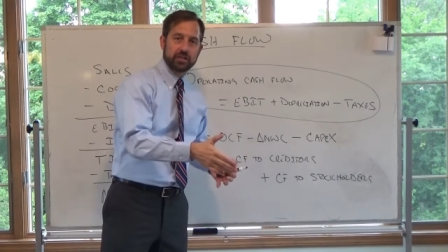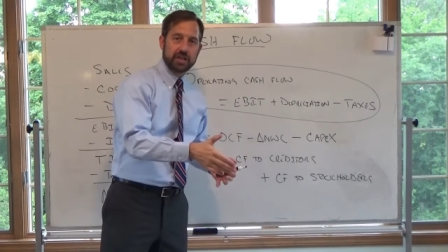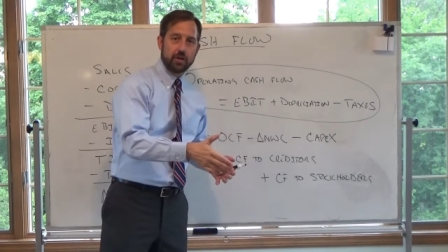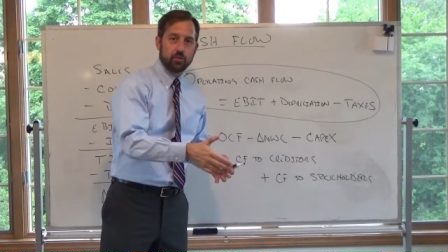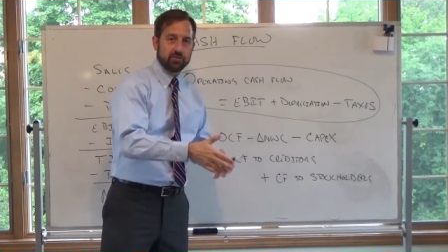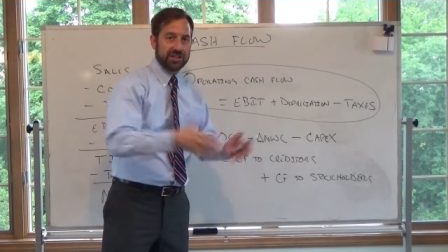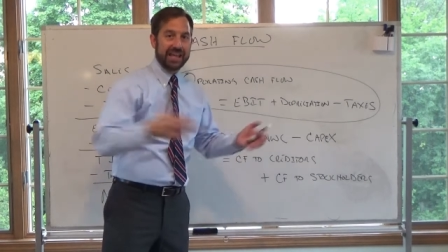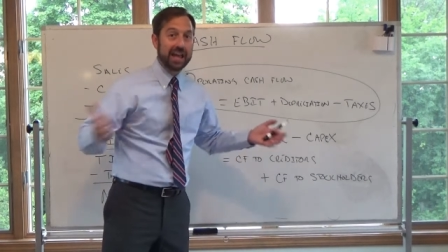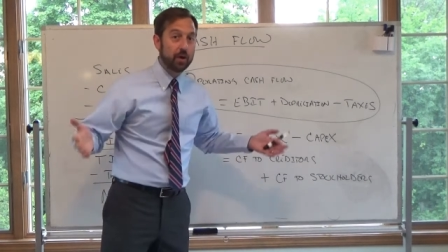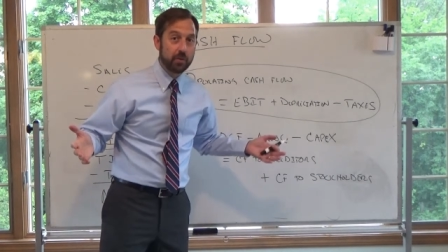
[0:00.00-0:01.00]
to debt holders, it
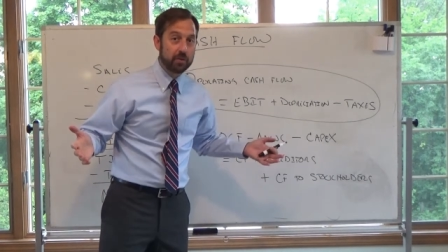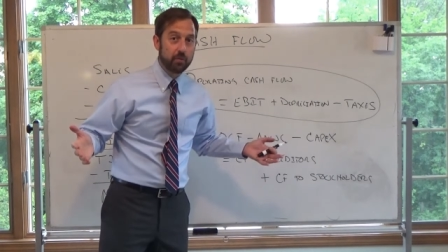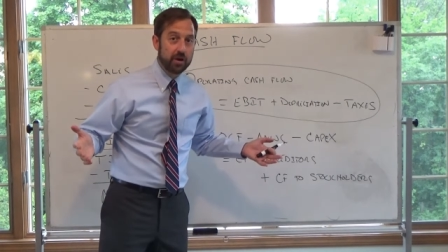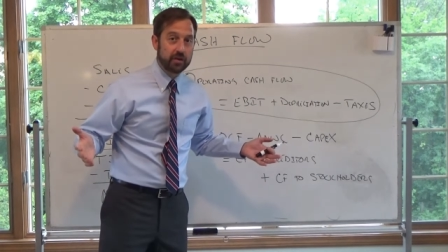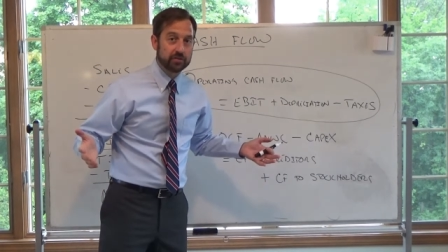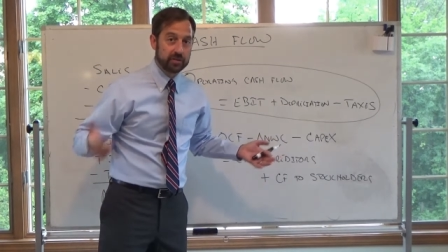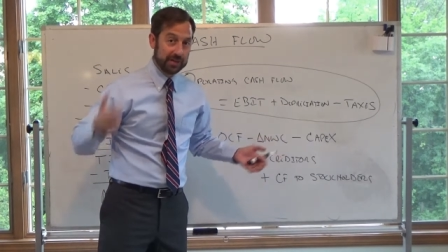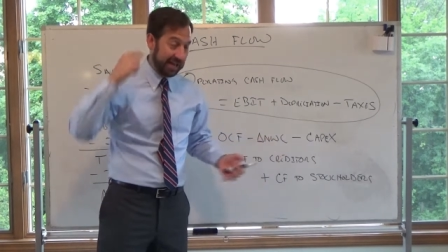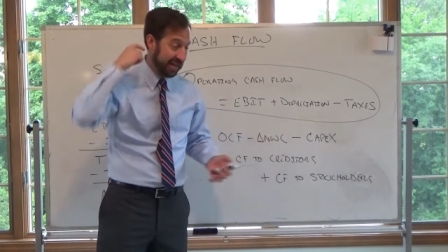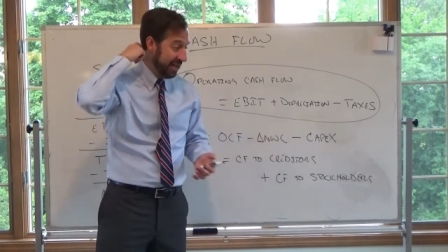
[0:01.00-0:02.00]
can't go anywhere else.
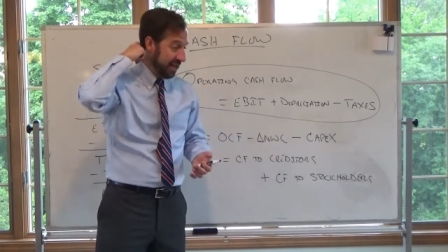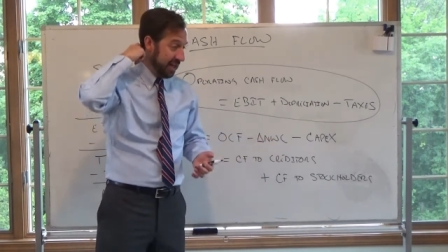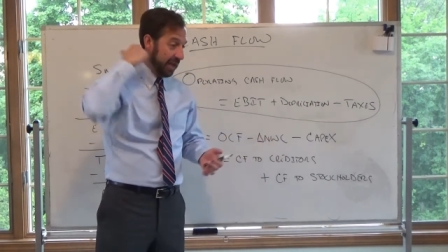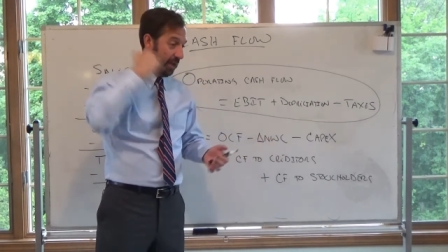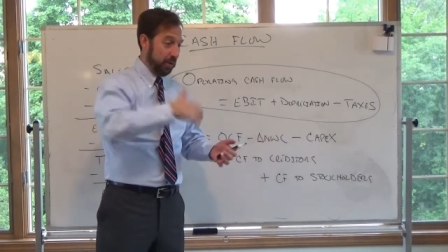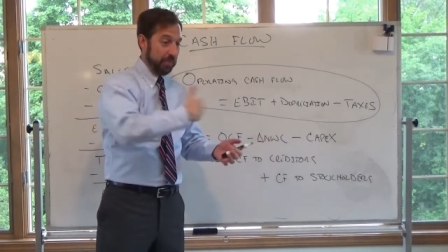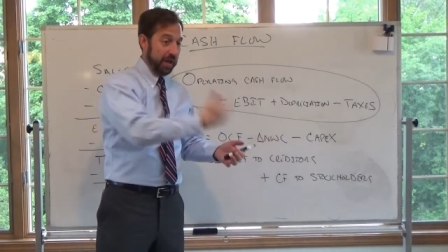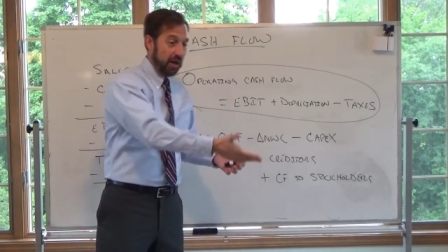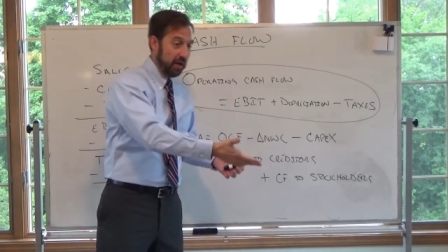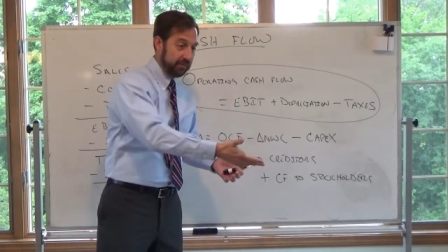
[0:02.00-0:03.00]
Again, we
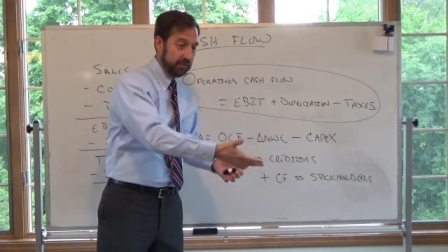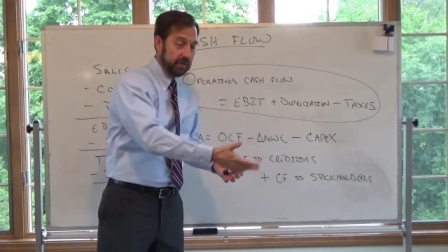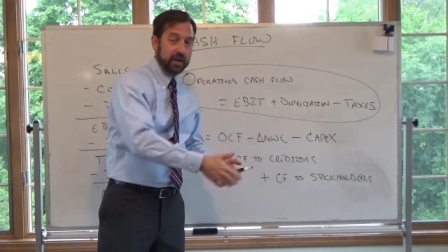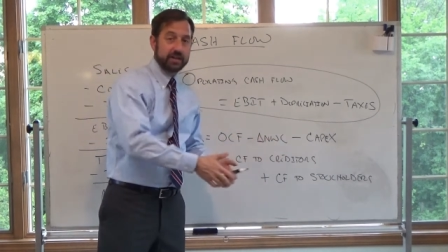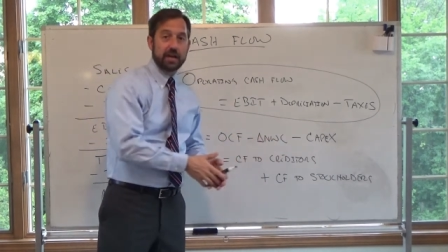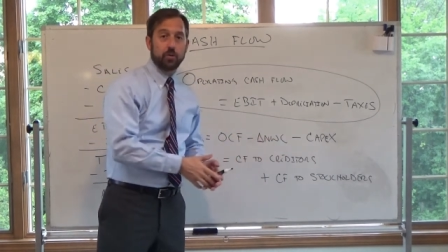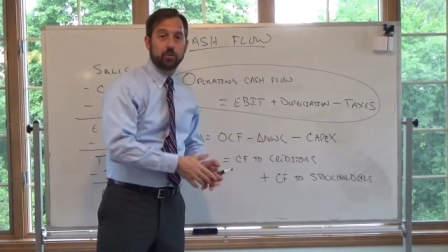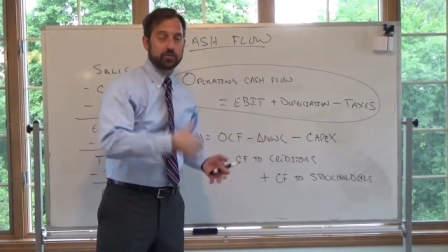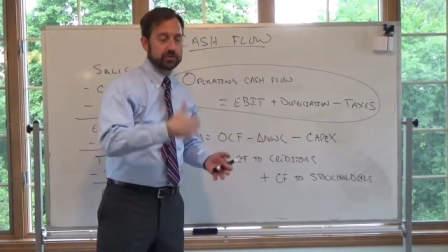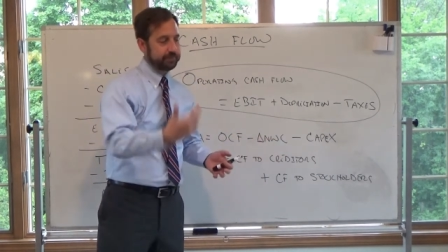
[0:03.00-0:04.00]
pay off debt
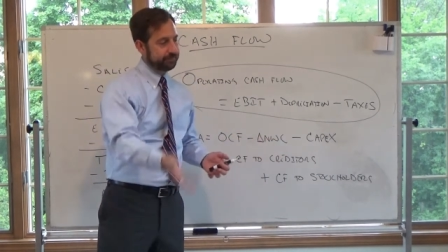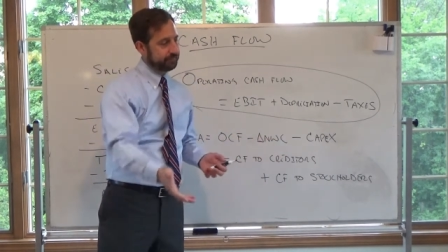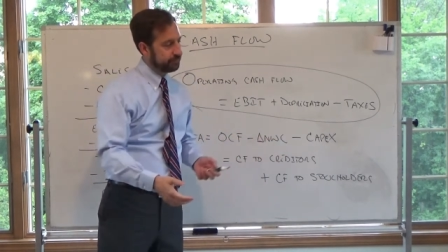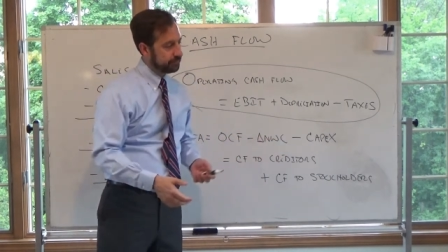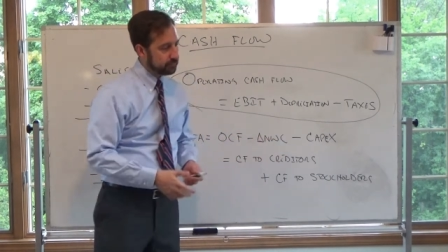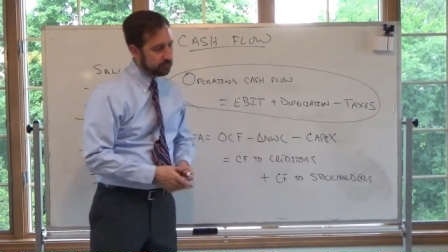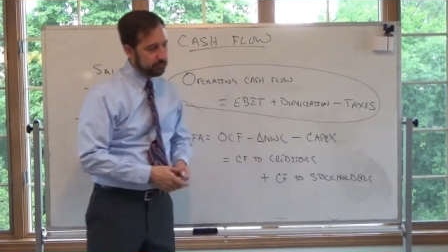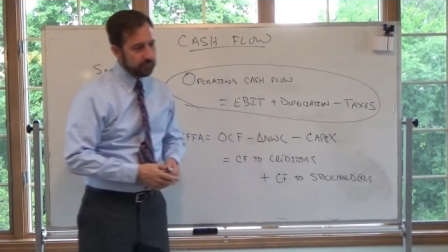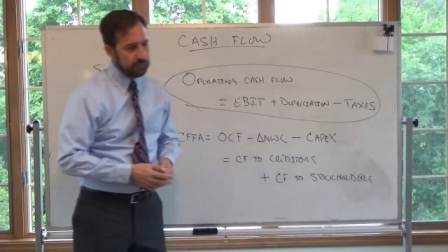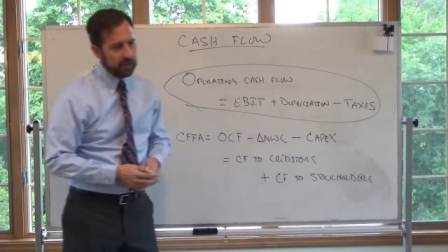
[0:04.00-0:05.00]
holders,
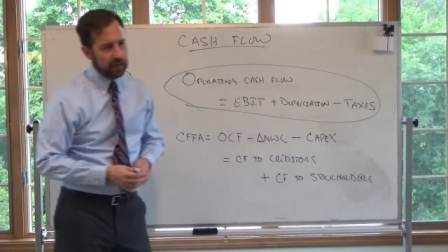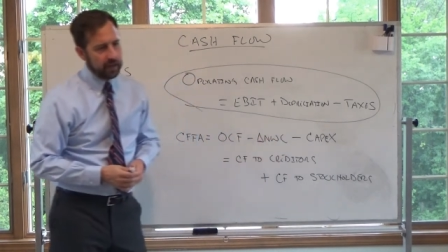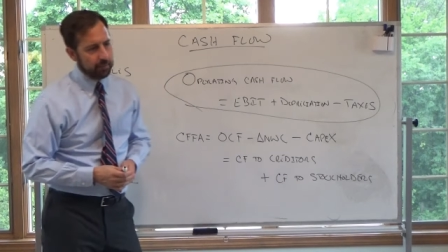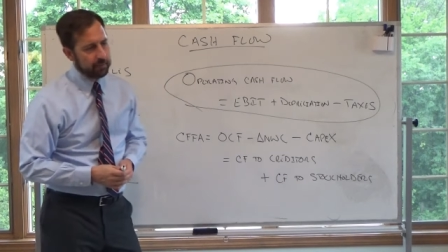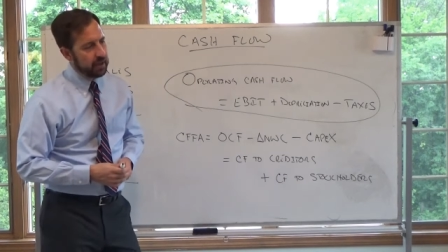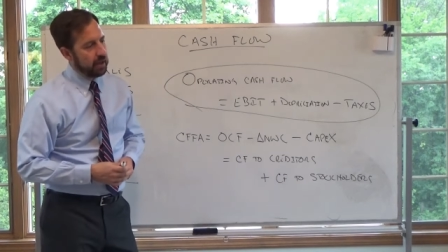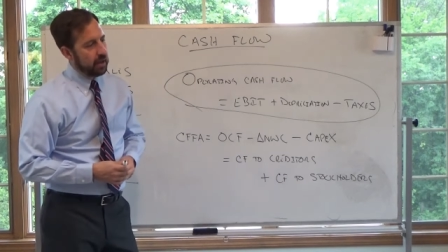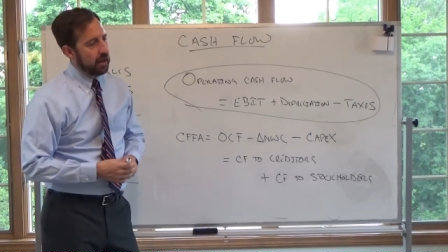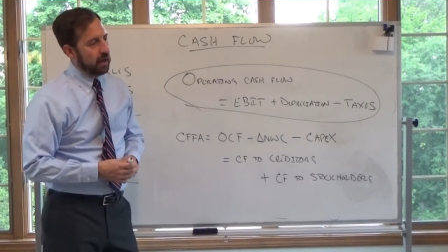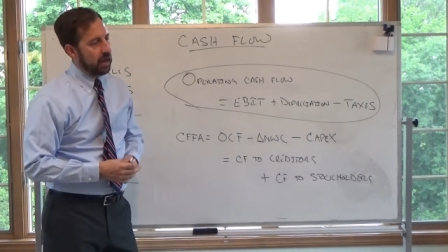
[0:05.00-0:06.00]

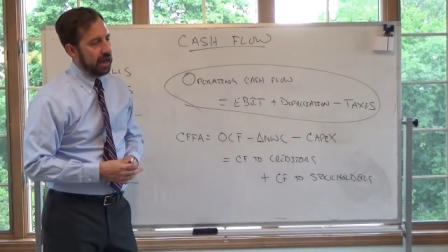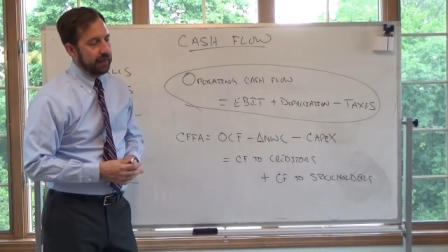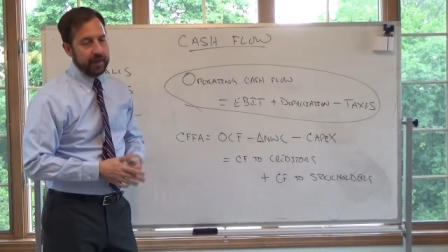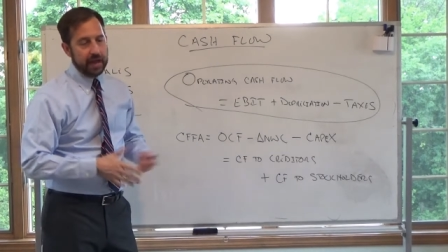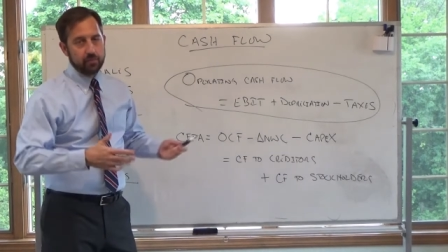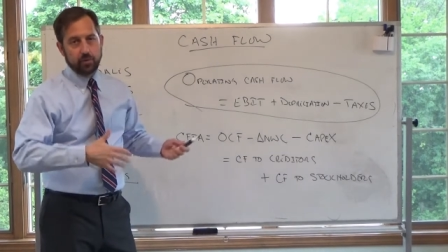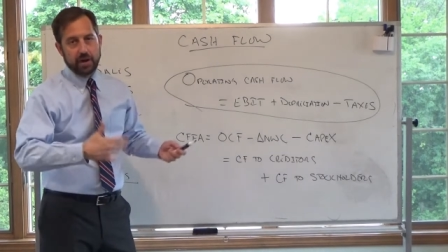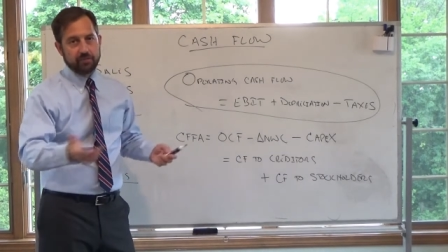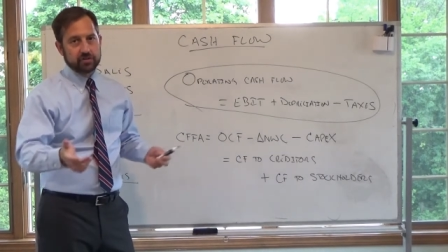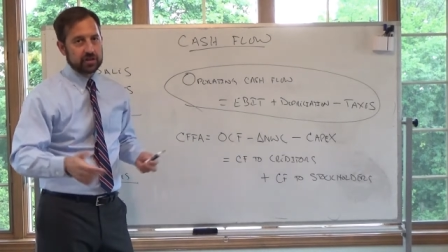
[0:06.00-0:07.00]
and then
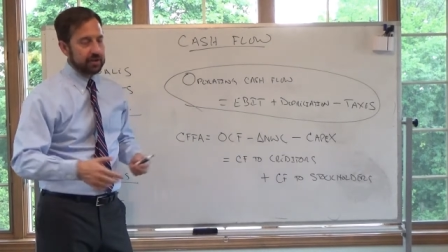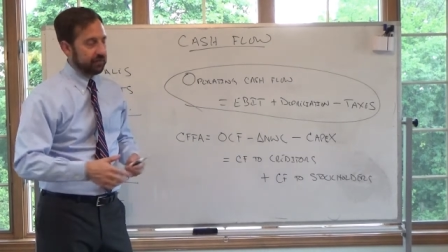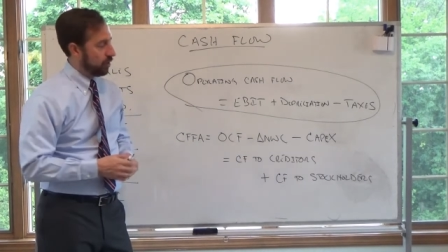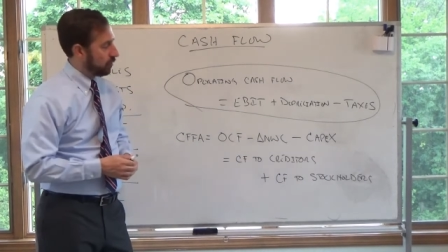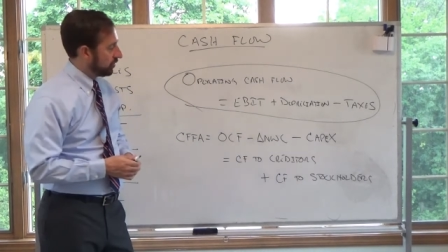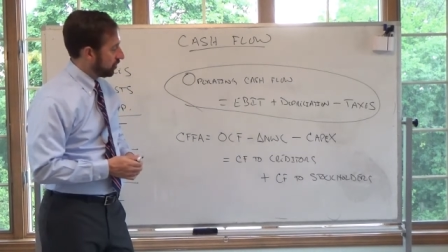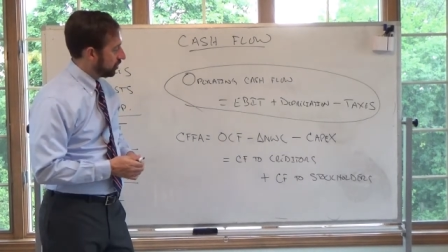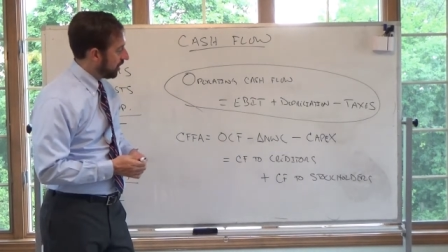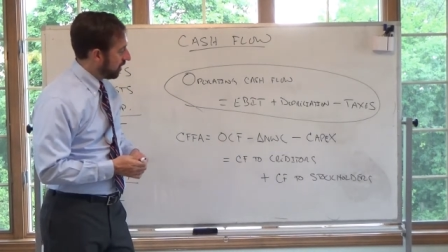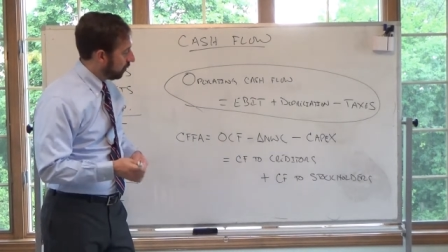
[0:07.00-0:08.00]
whatever's left goes to
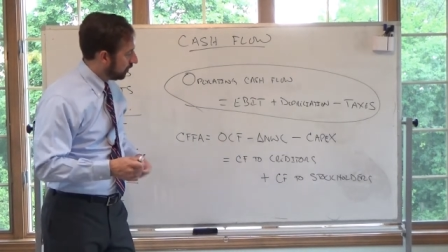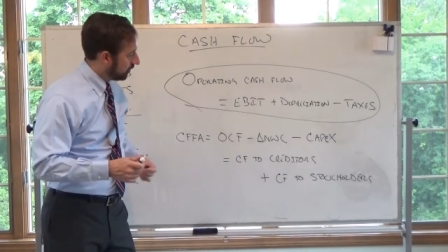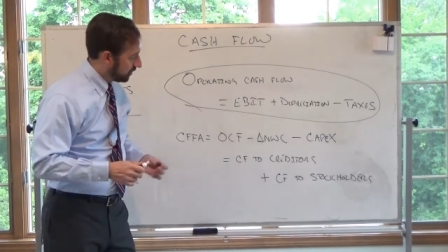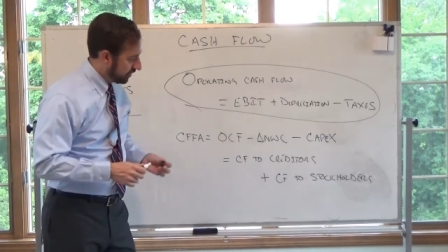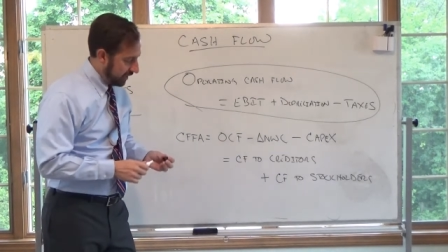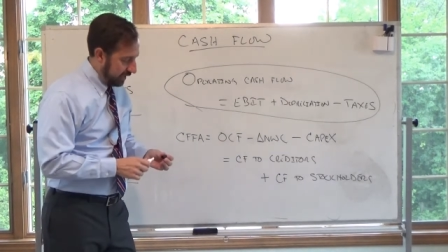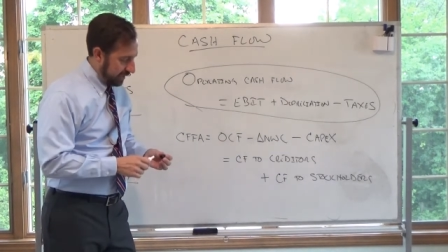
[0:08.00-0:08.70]
shareholders.